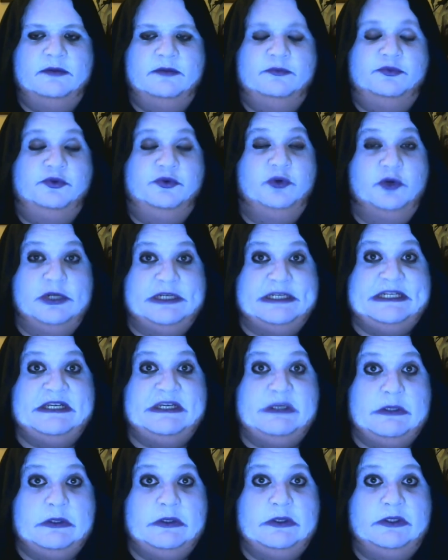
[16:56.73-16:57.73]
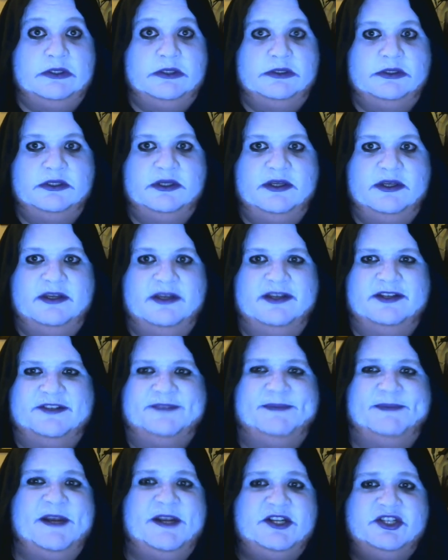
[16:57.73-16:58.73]
Pretty cool.
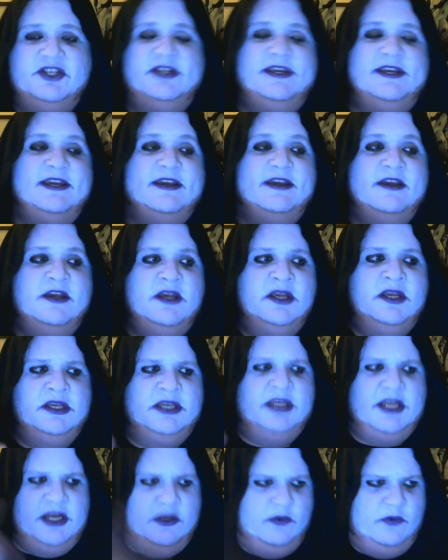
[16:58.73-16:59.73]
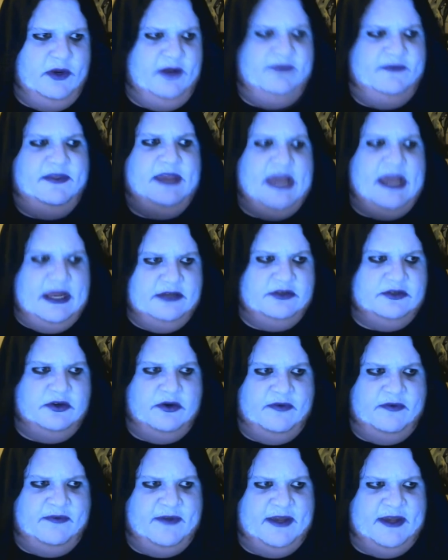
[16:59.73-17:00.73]
Especially getting rid of the enter
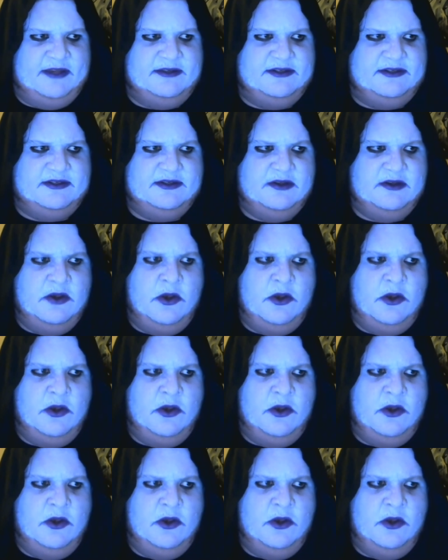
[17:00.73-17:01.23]
effects.